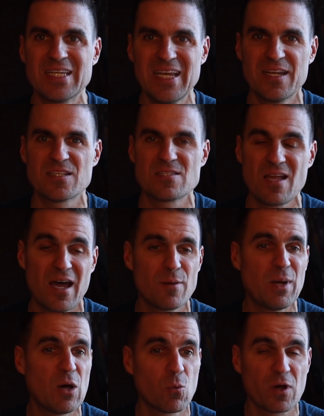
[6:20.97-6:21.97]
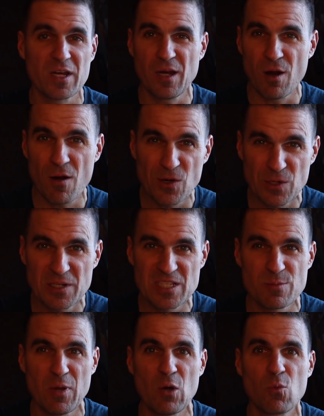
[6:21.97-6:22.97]
Again, it's not about working harder,
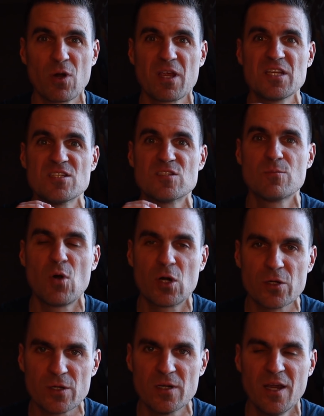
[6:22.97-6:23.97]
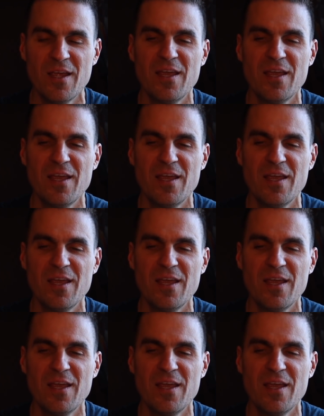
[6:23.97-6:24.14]
it's about working smarter.